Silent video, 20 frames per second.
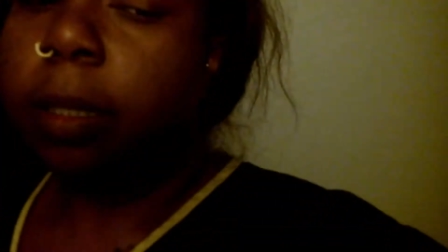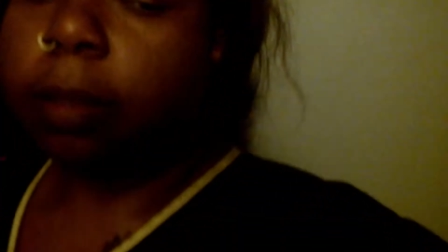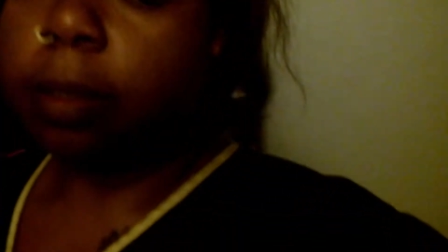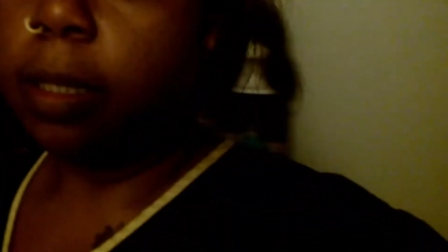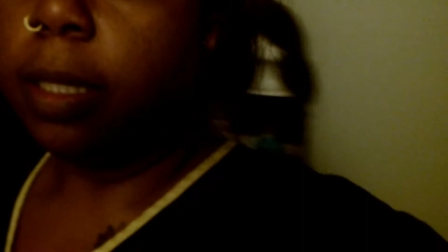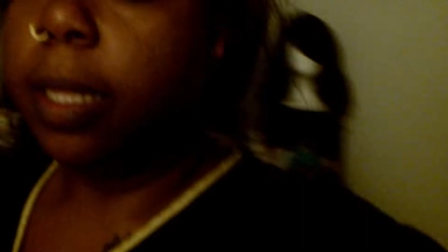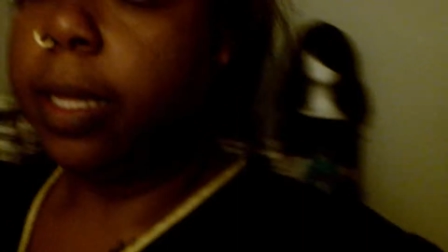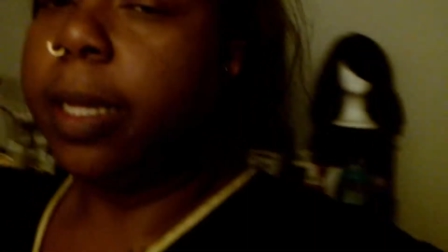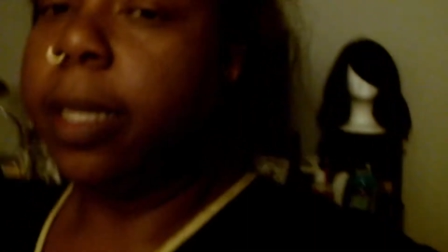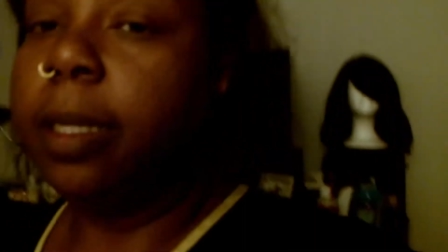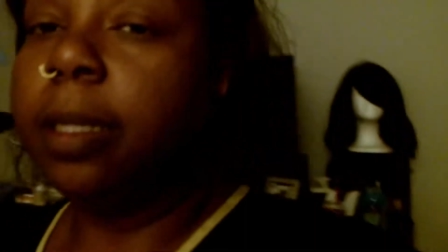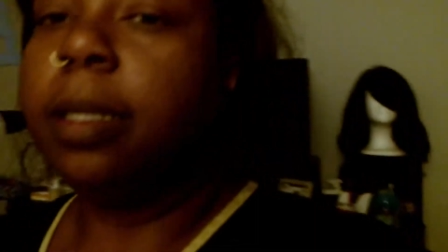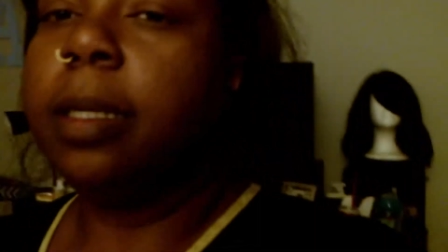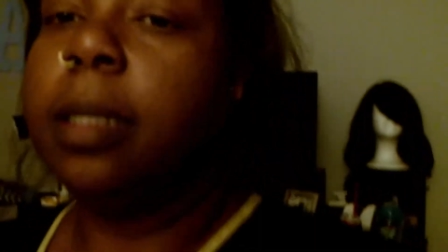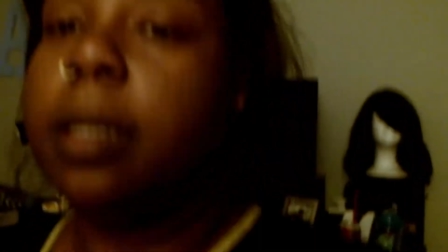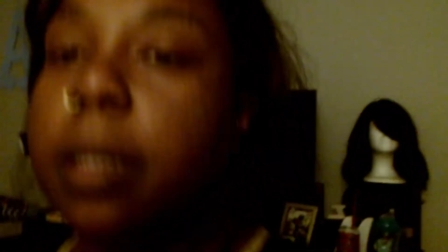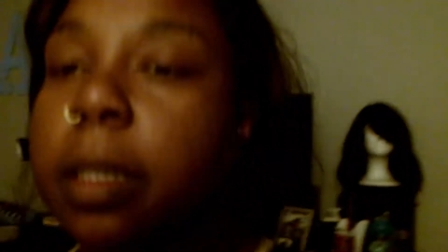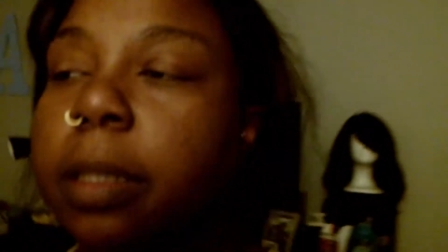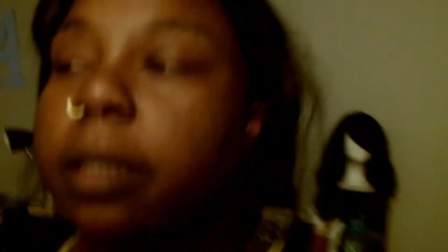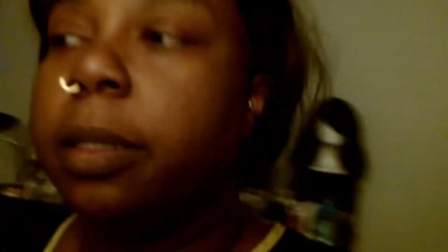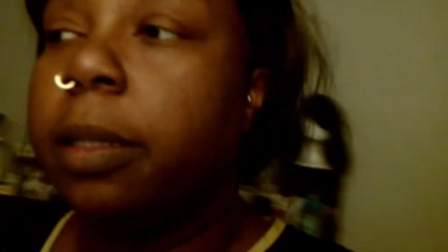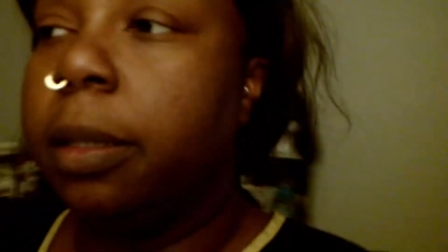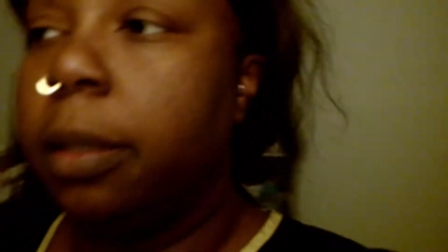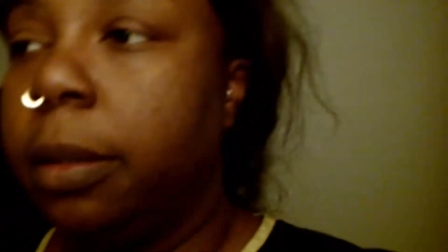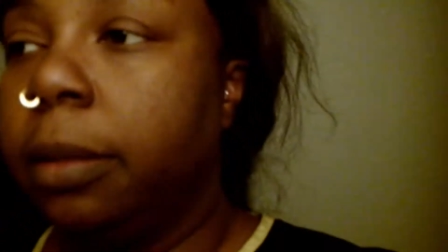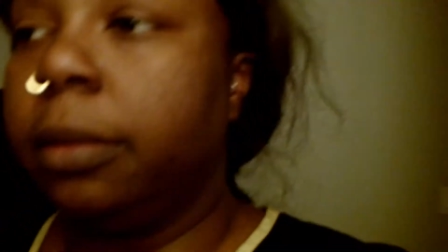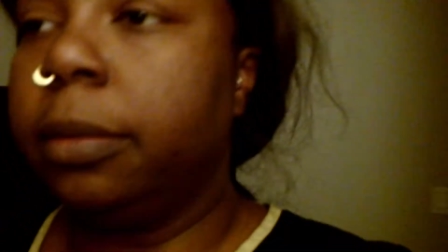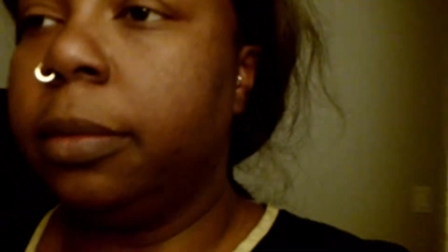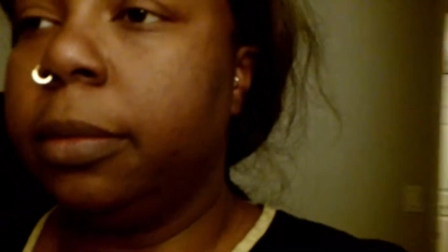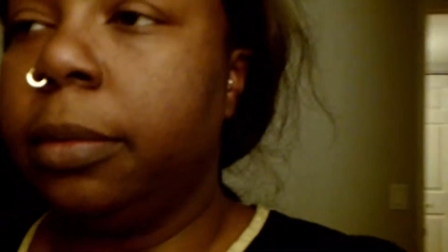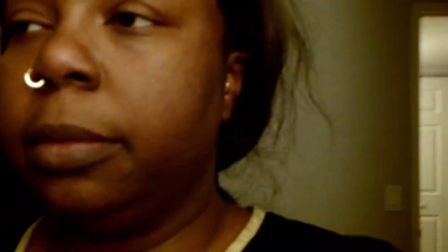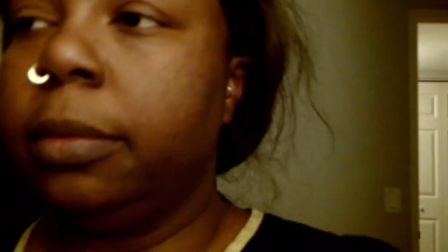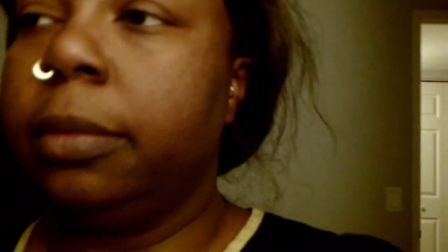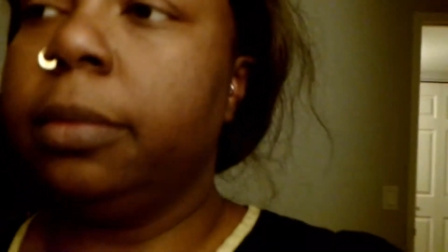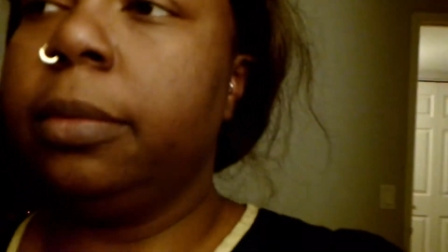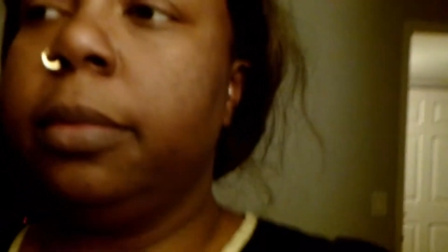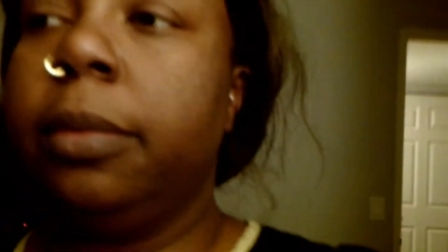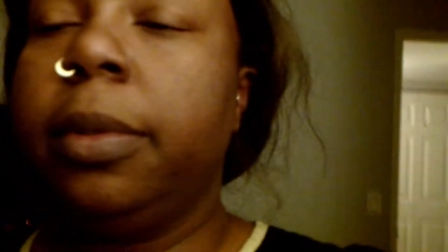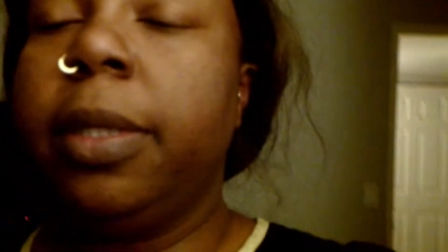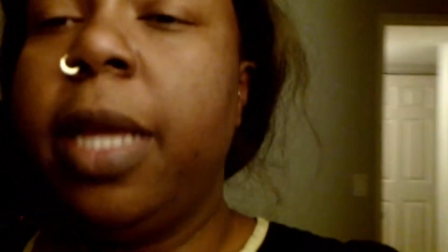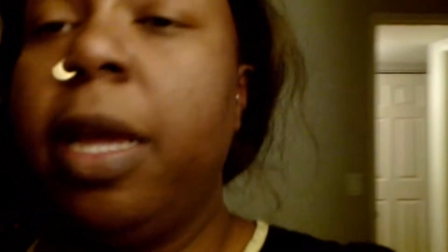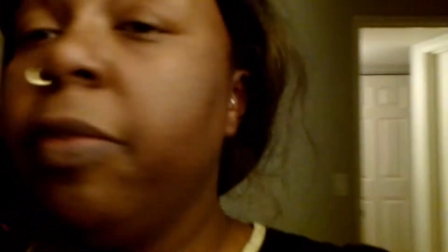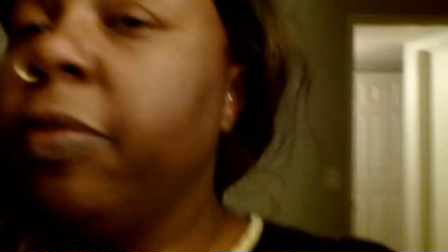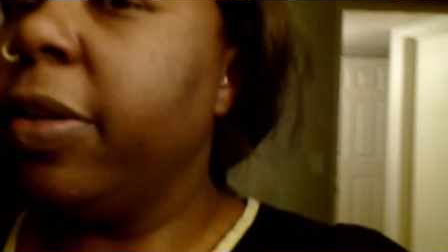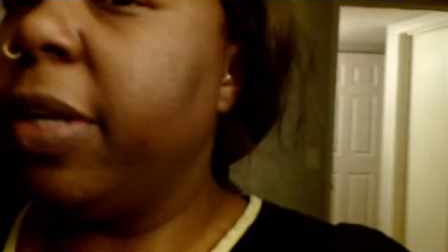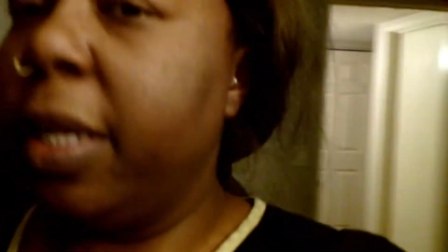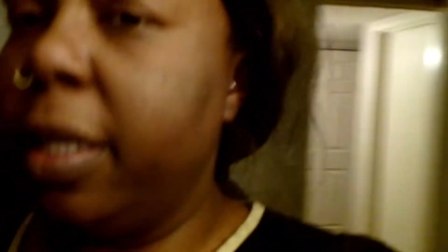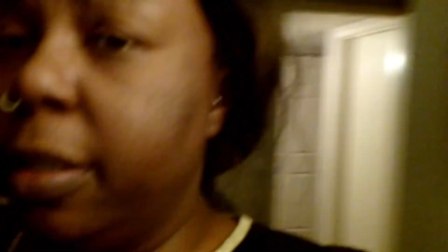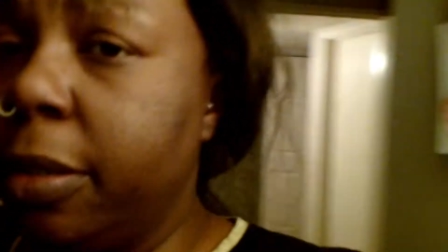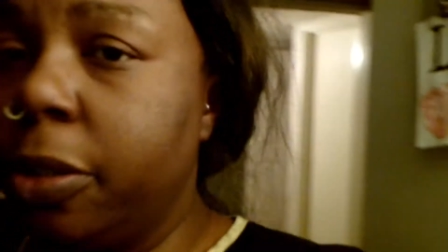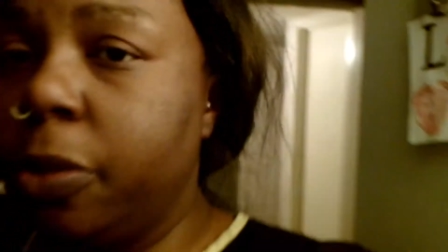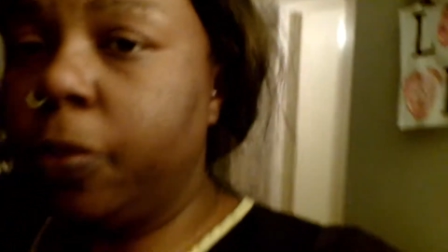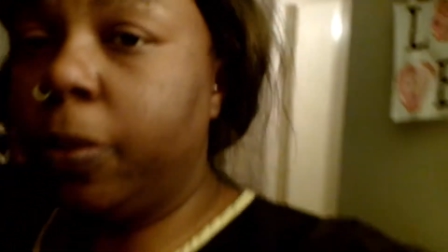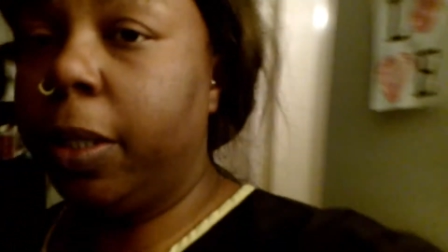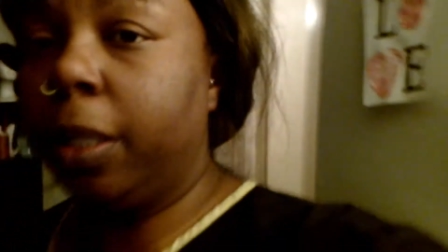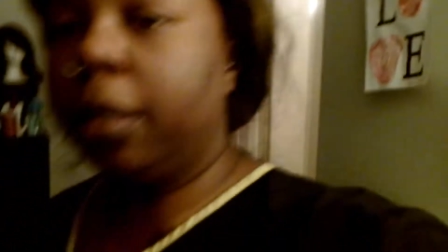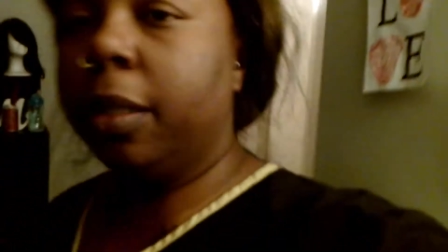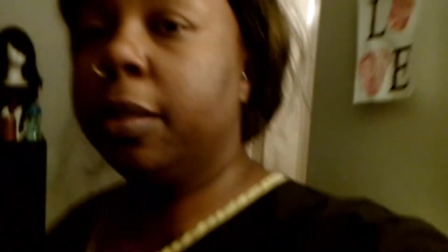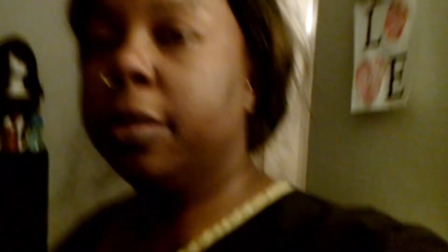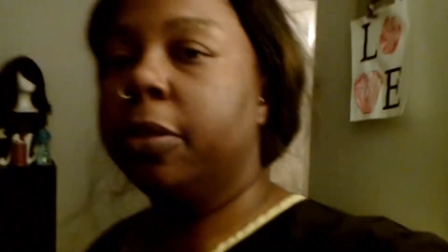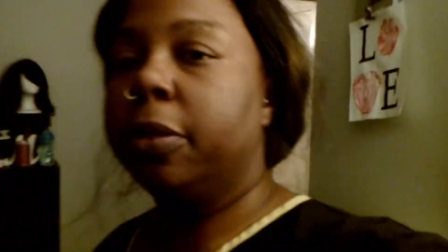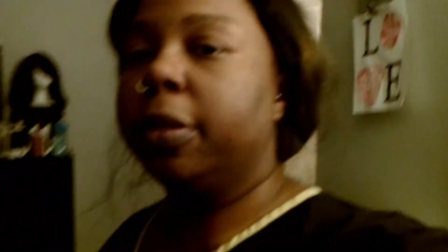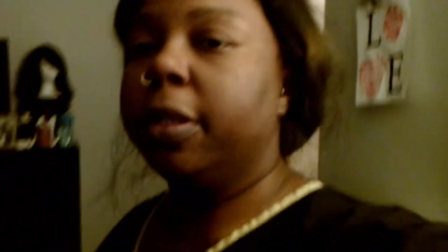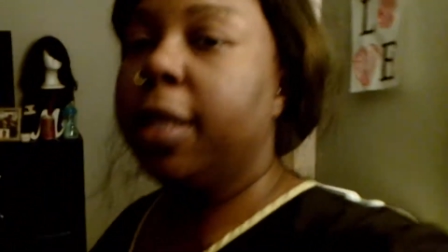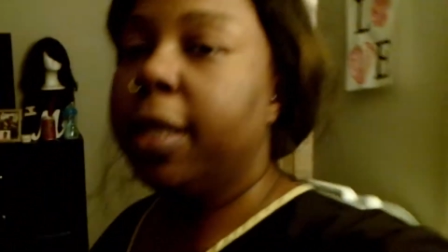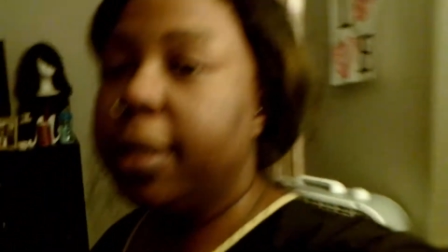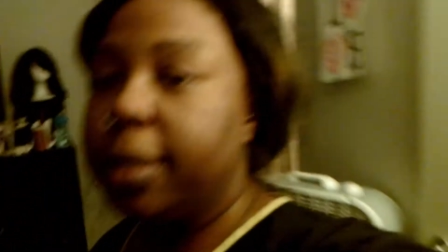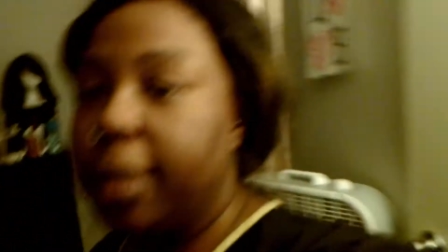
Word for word: like every day this week. So the kids